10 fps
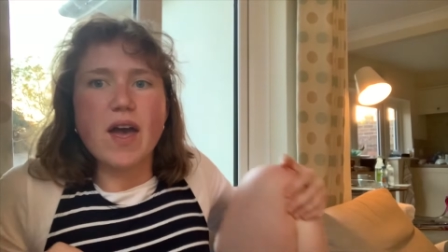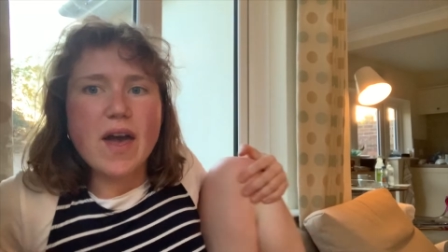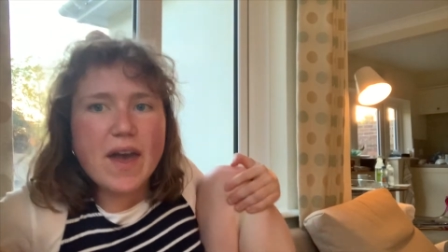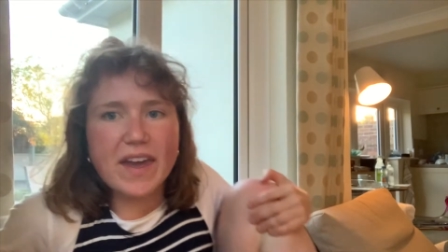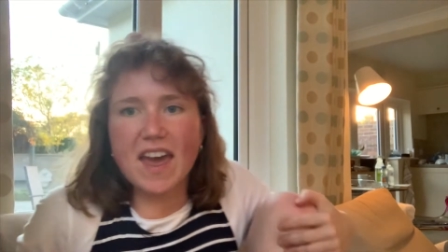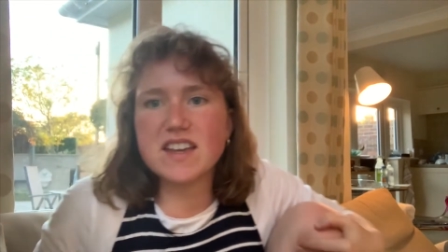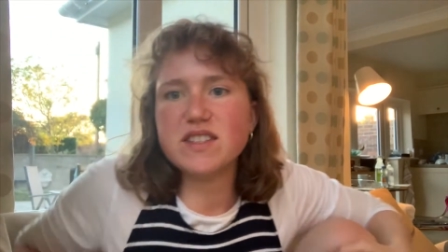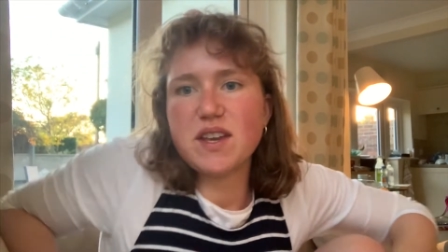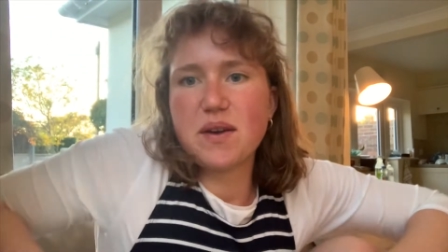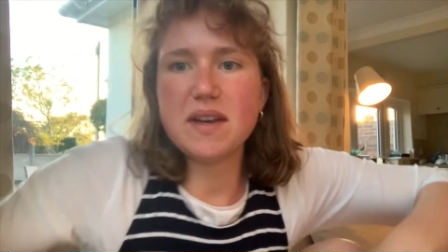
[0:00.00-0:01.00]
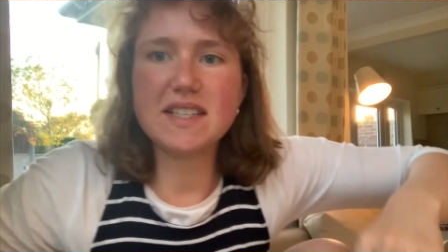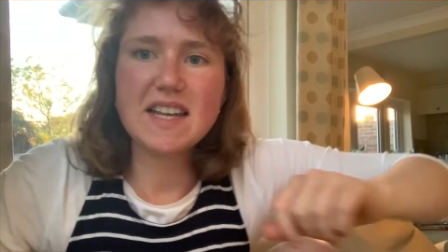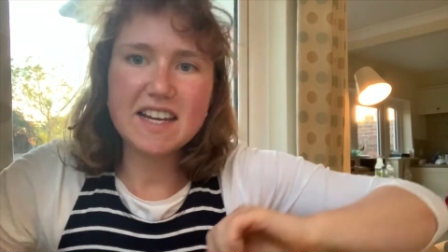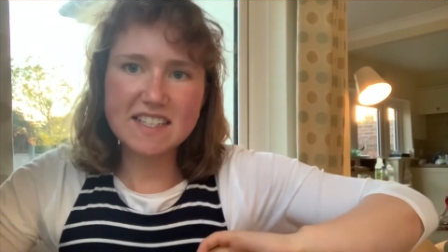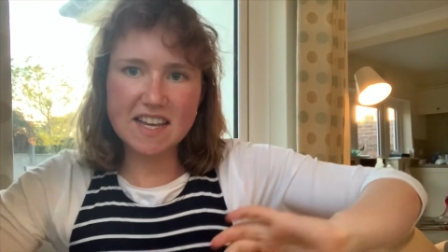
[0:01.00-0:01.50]
Okay, so it's
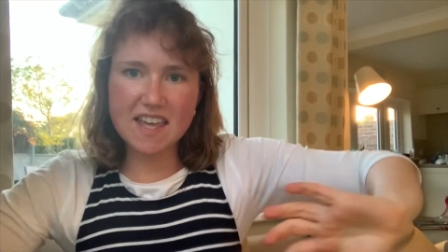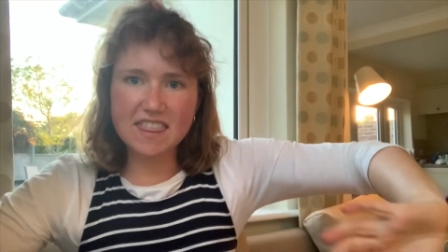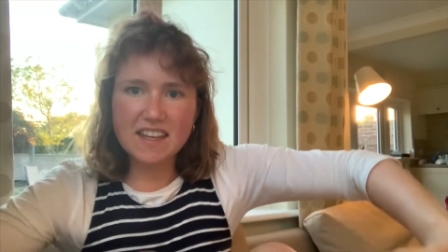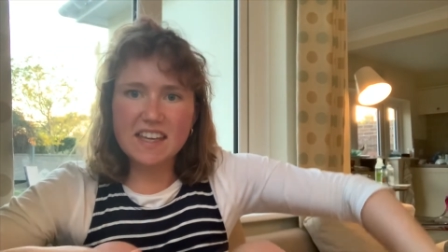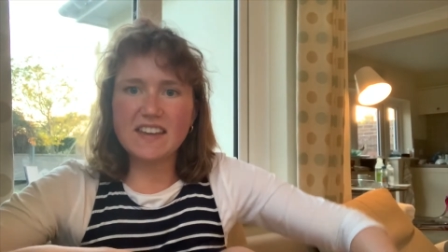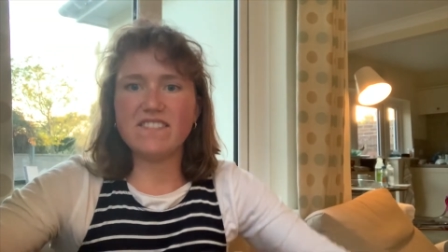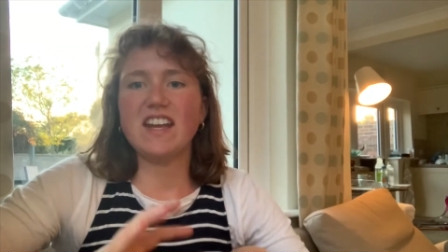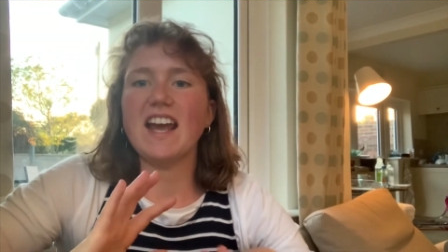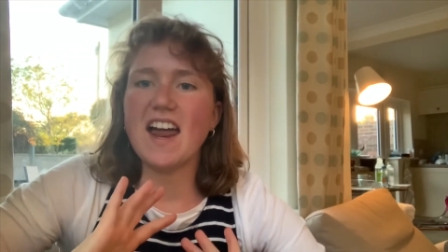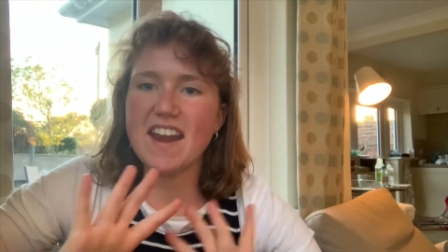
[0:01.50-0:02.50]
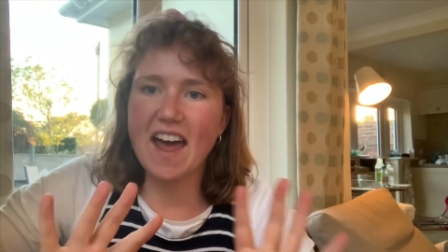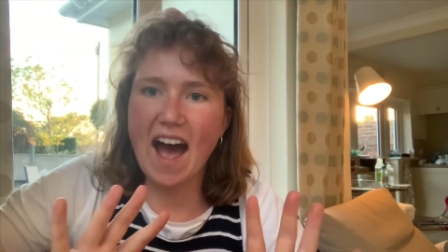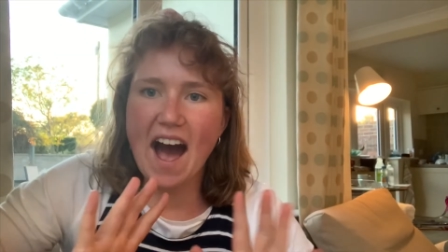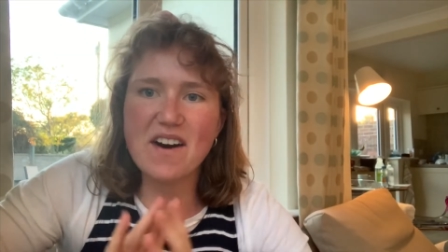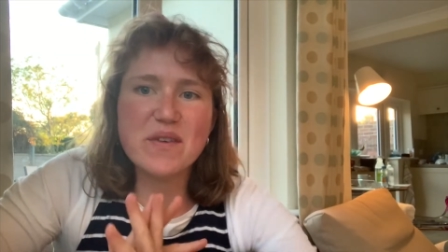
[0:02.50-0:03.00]
later in the evening
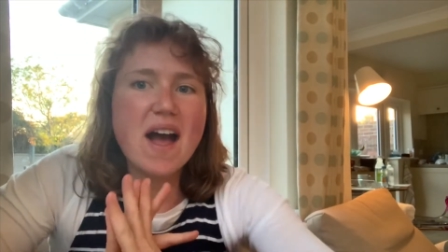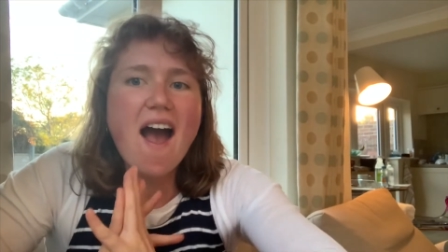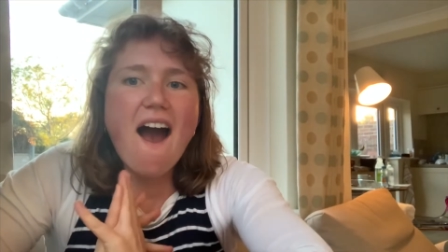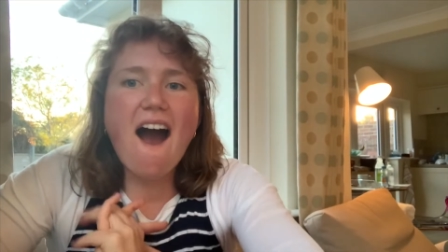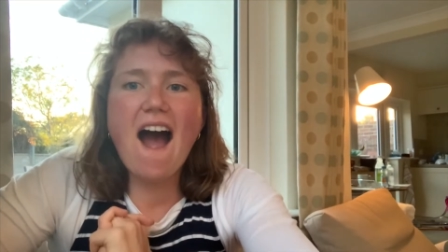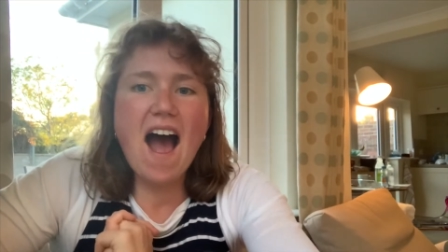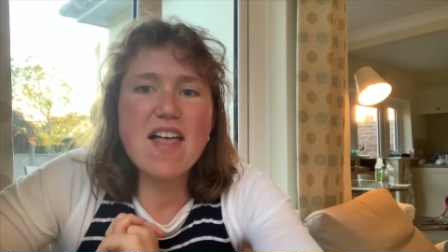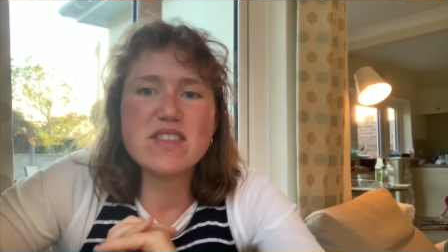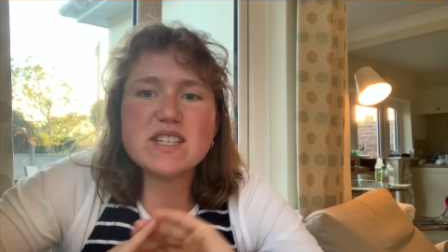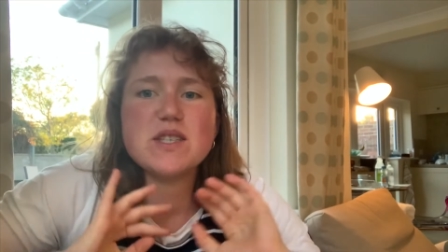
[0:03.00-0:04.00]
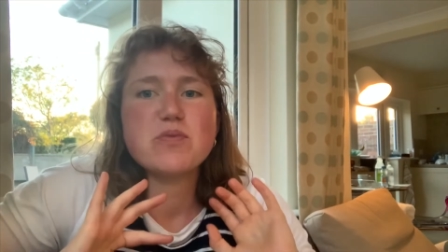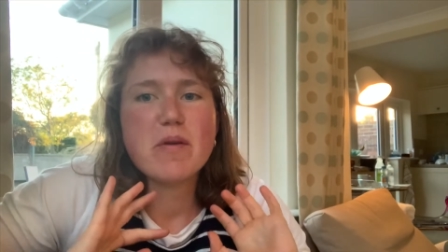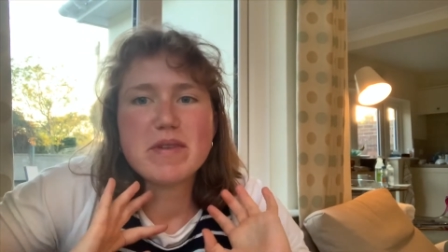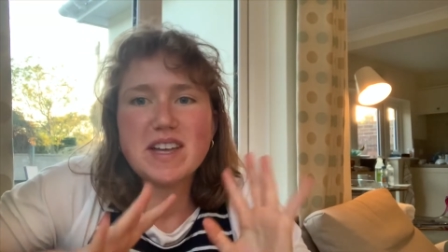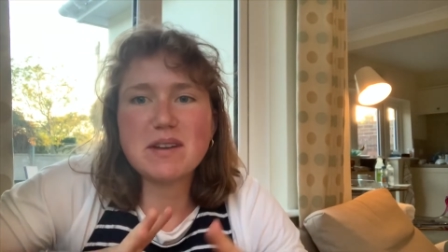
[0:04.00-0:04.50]
now, and this is
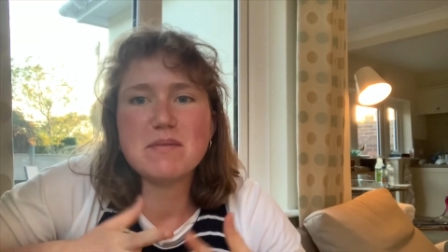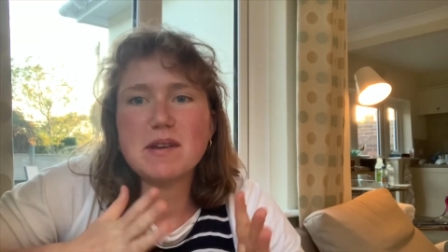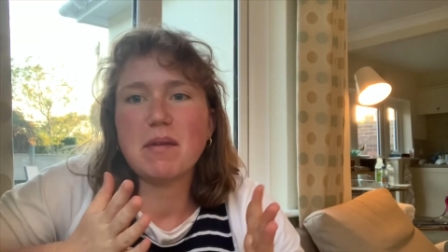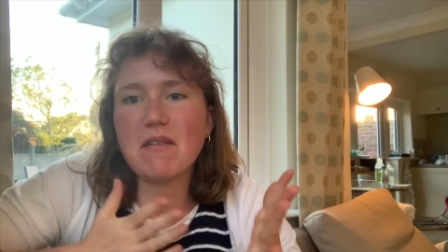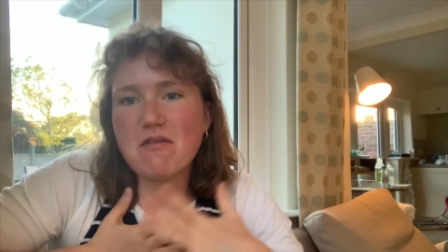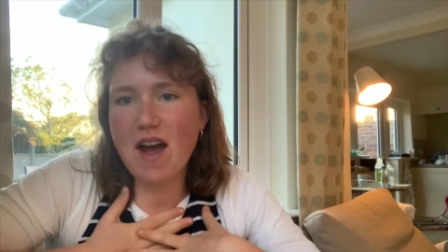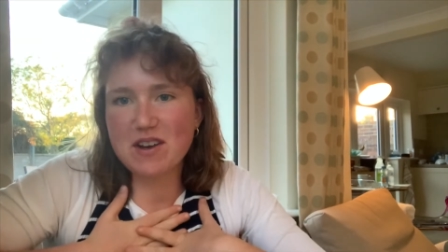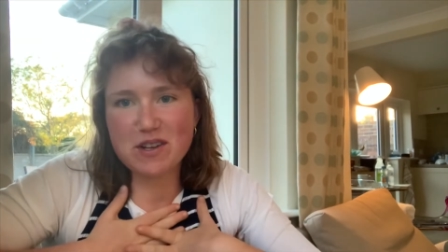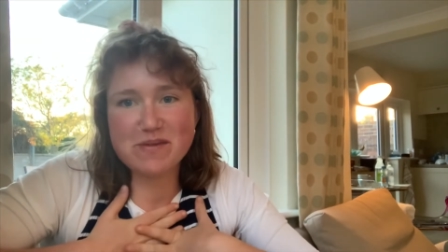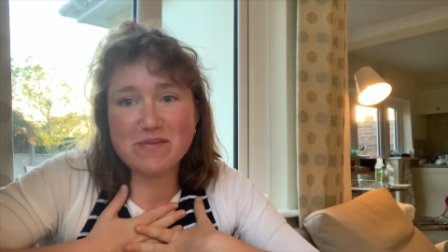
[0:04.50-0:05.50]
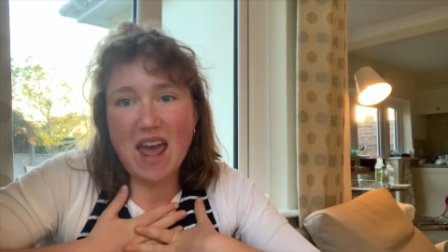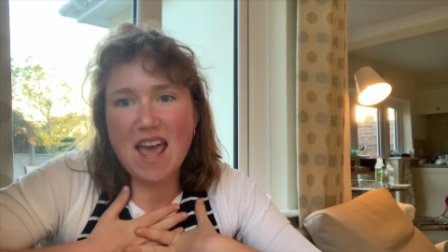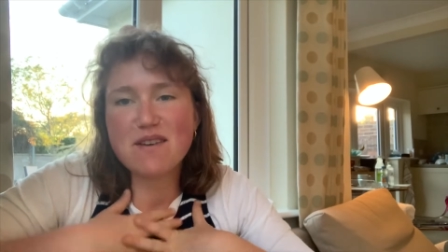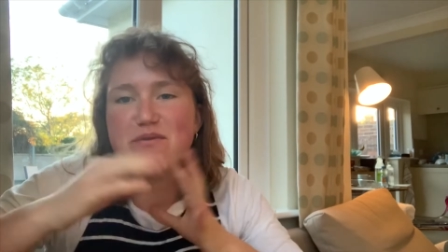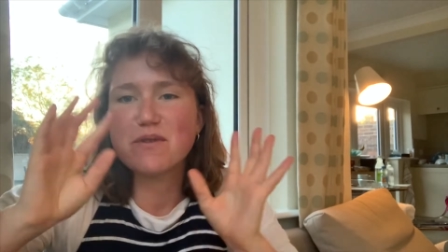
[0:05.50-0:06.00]
probably gonna be my final
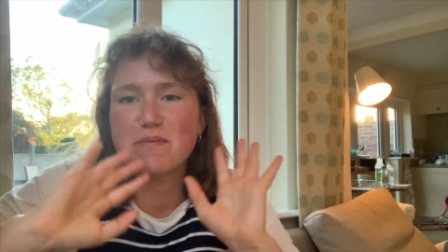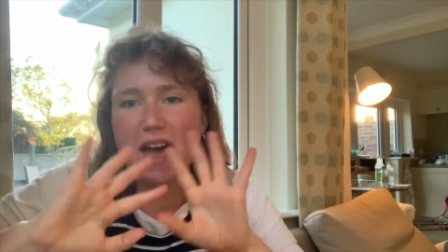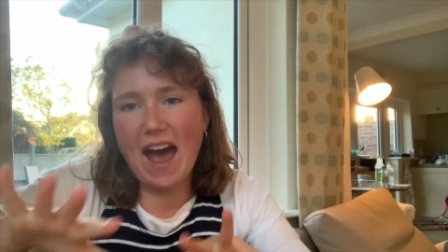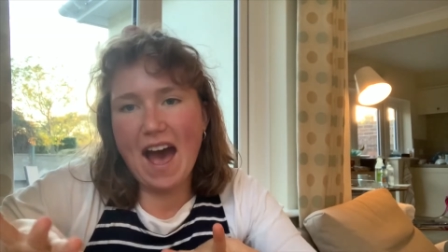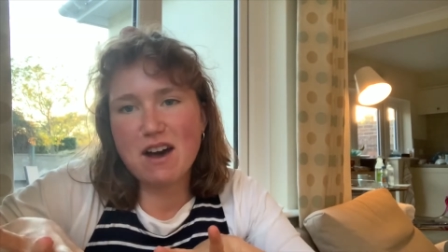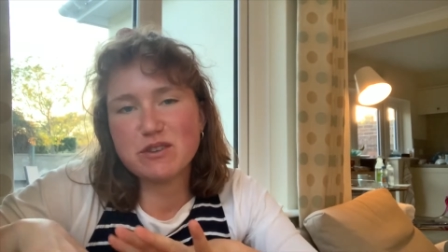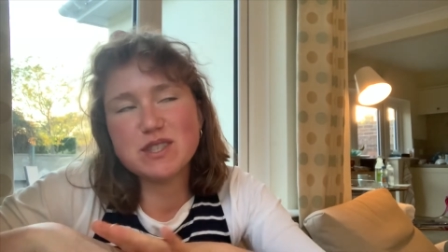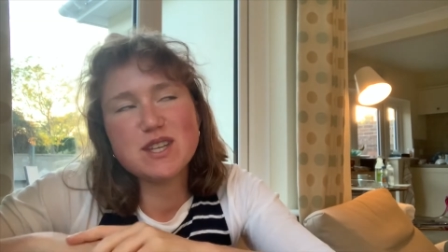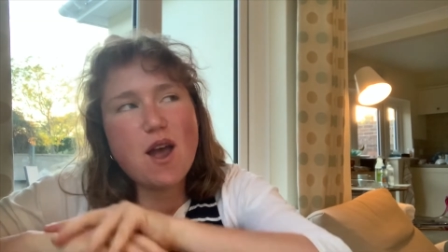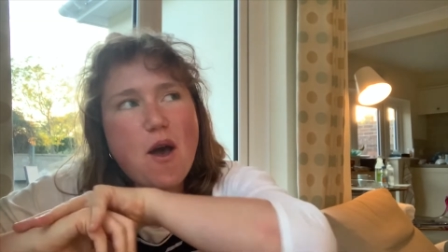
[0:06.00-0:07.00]
update from the house.